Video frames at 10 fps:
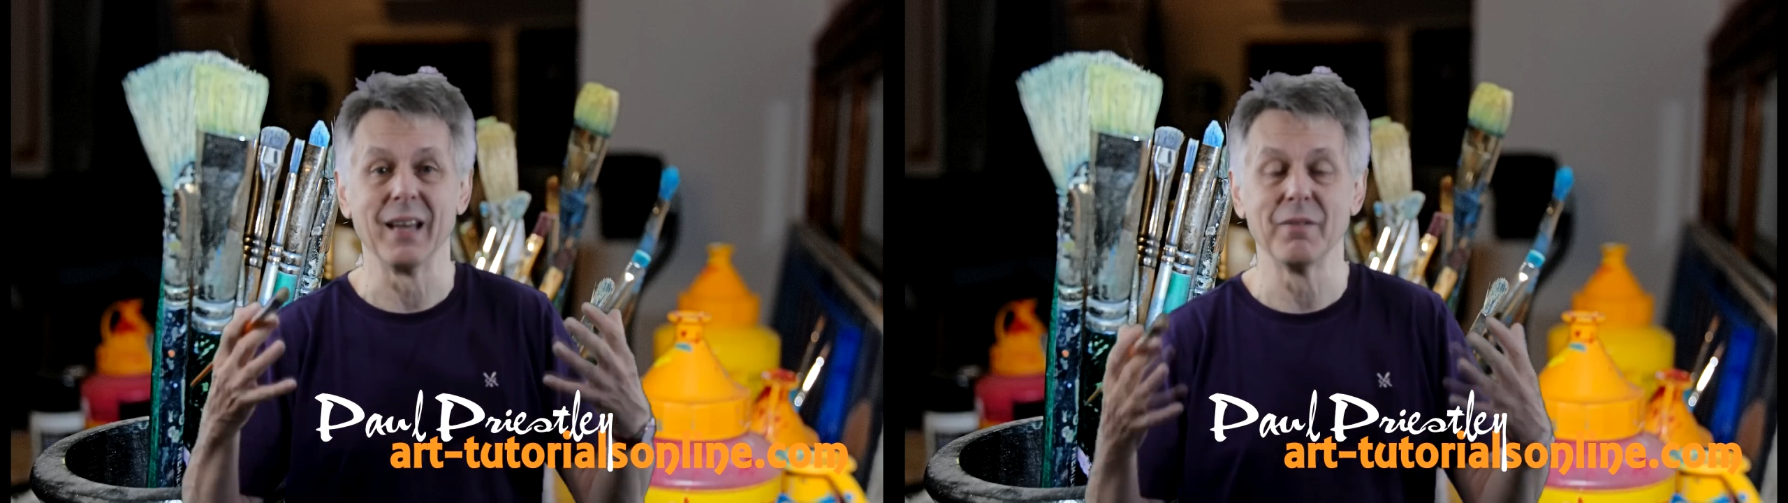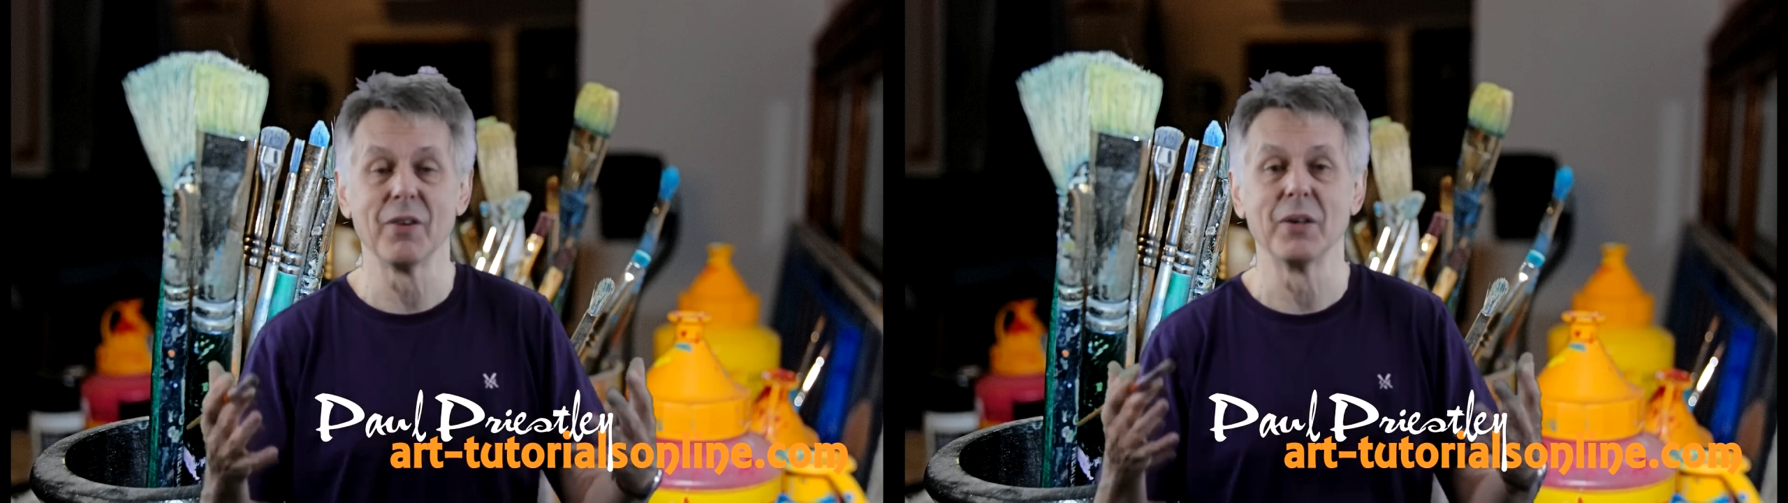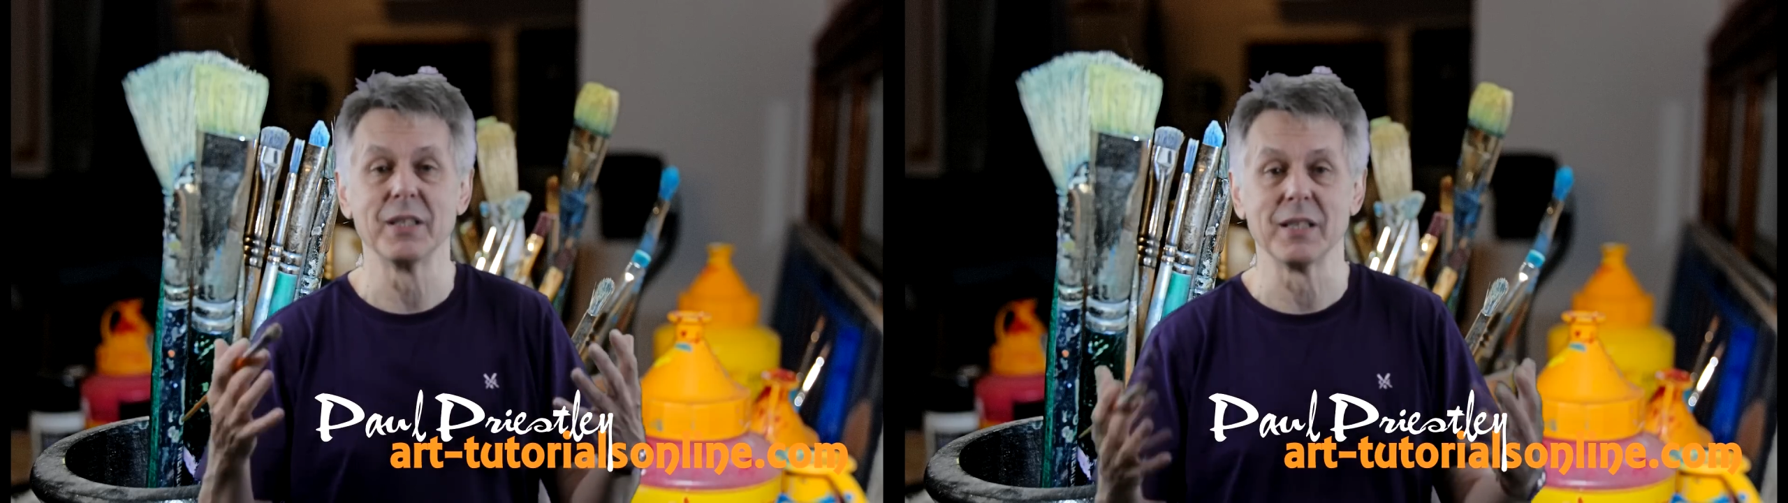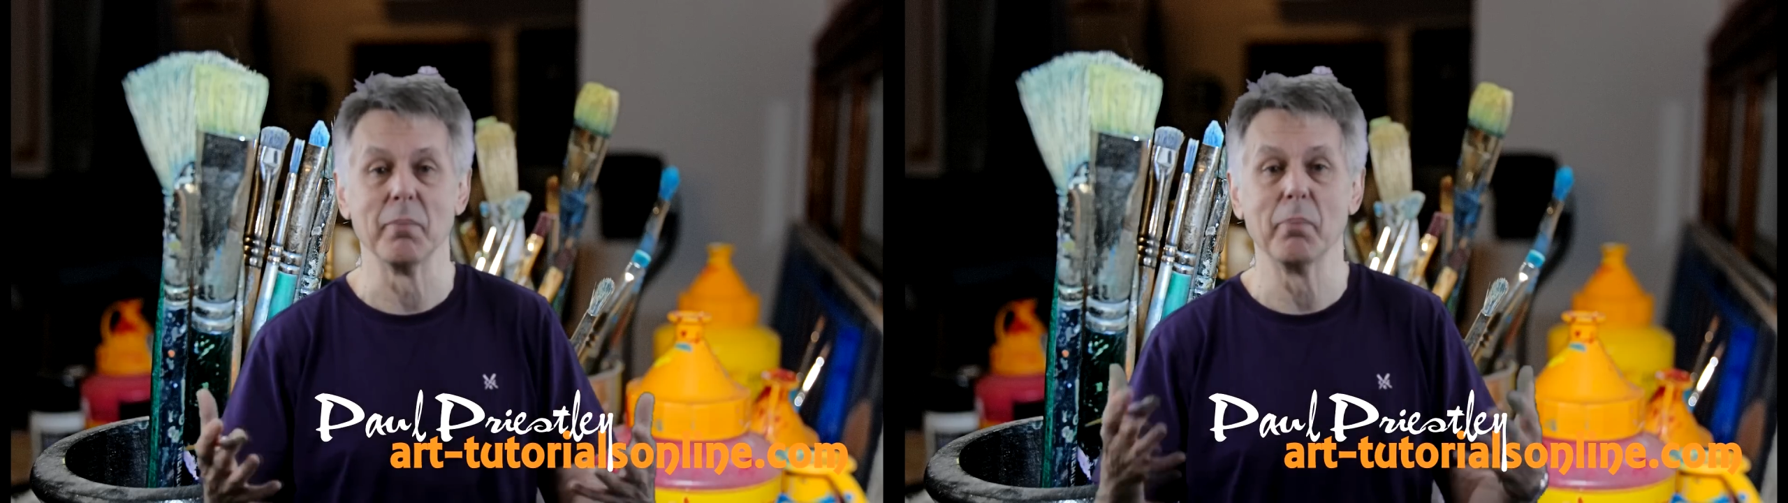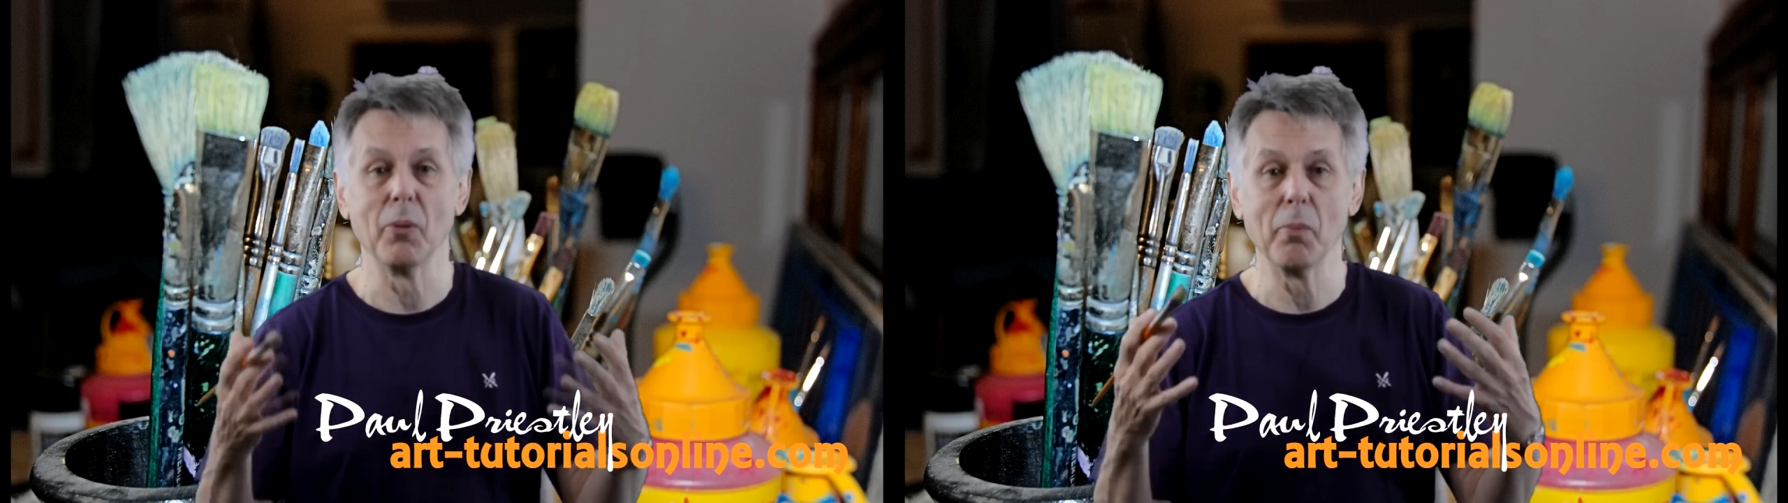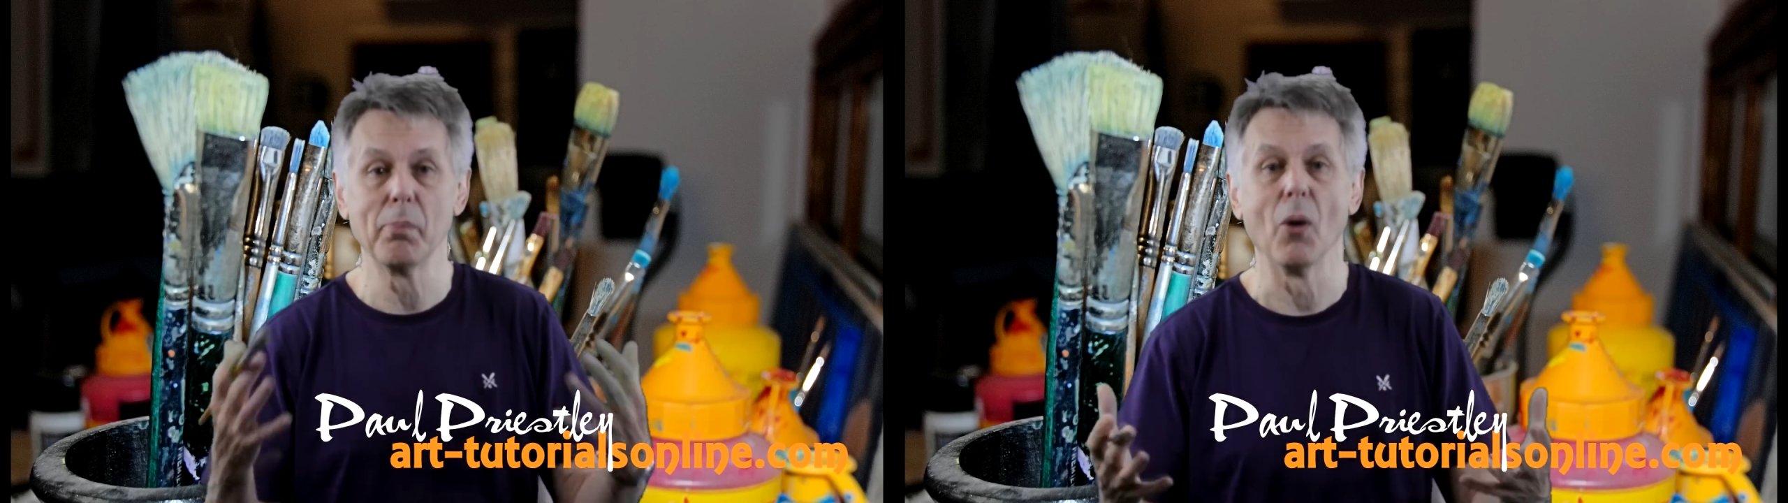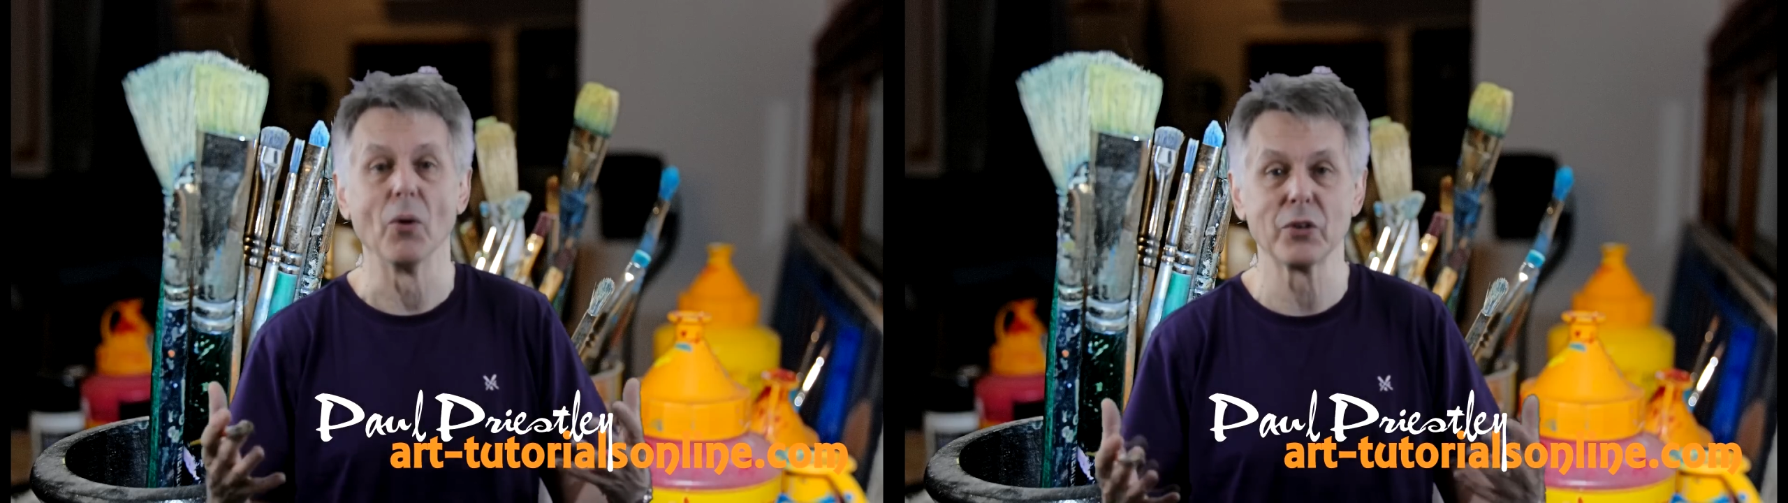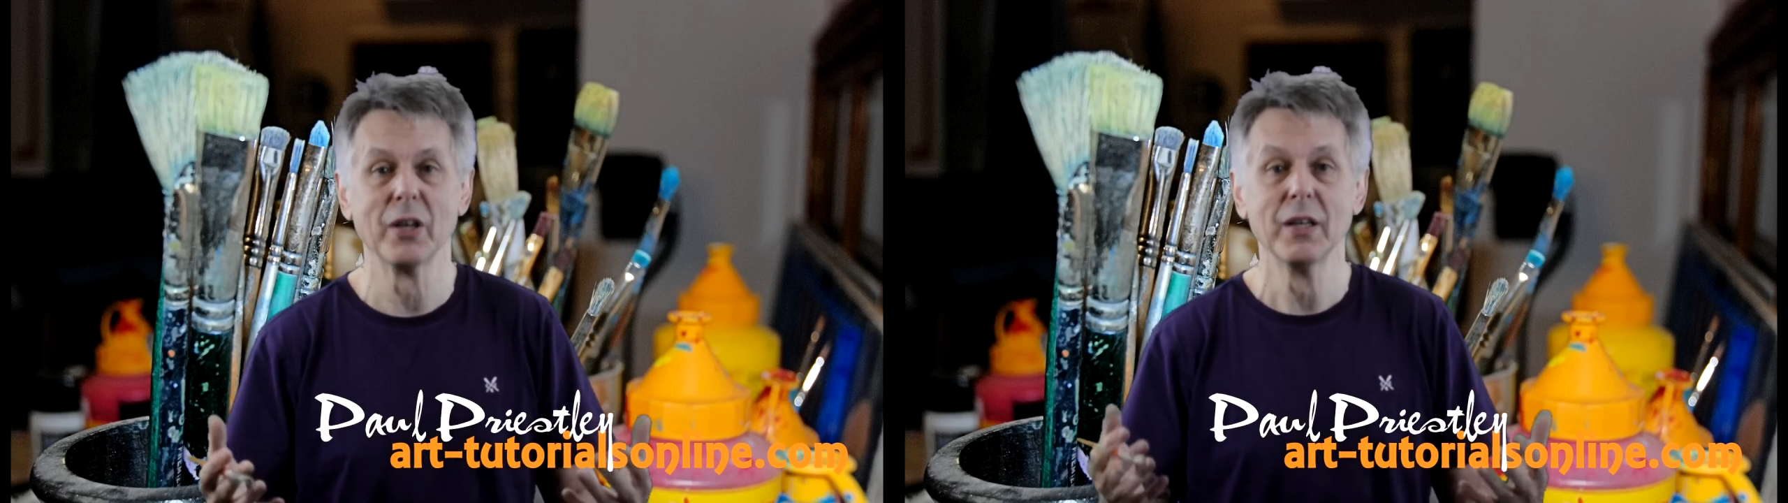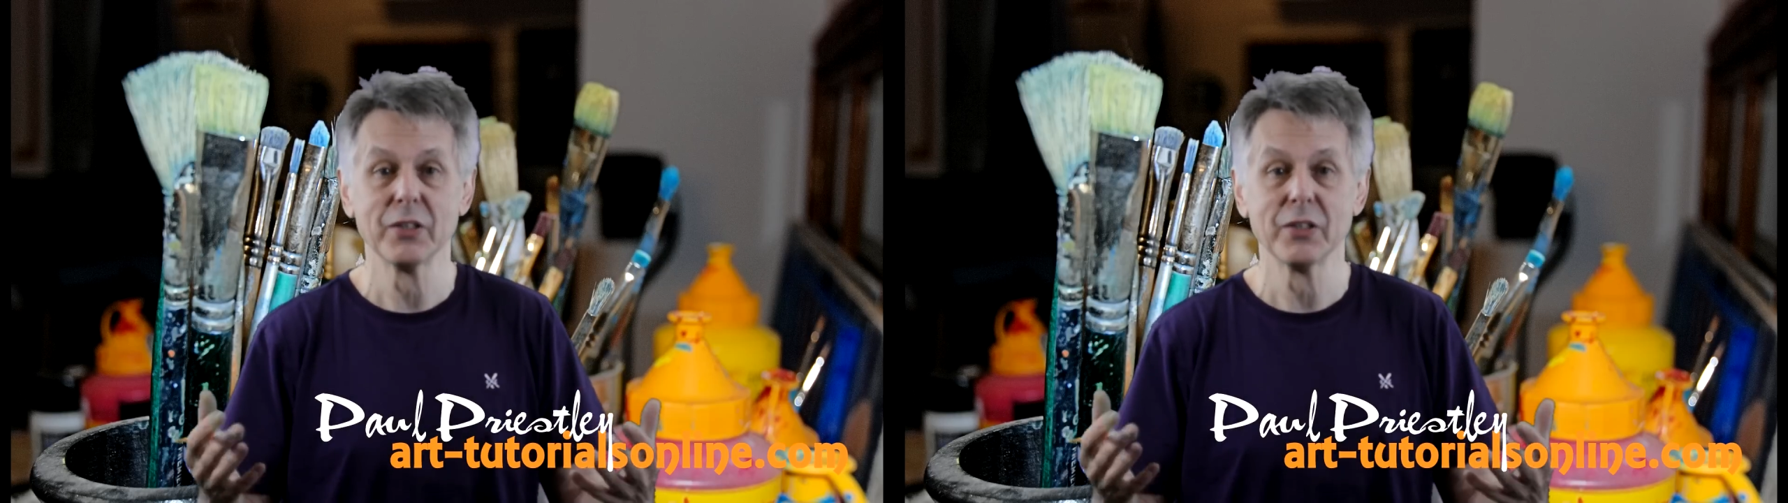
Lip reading: a very simple pot.